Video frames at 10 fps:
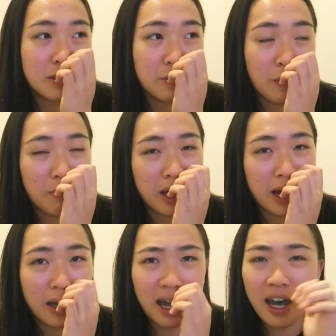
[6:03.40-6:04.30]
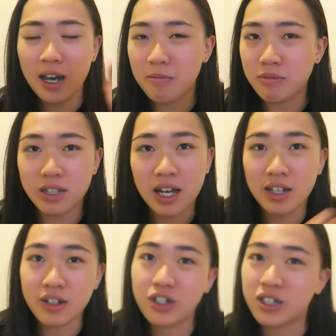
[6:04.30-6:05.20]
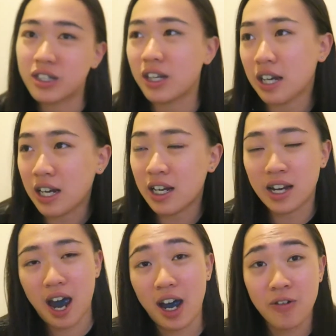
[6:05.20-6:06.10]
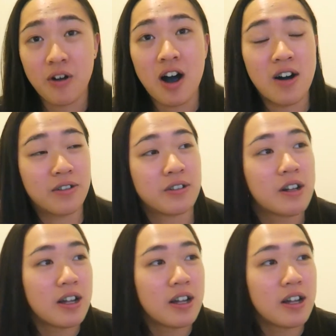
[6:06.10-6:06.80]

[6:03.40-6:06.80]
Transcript: we play games and just eat and hang around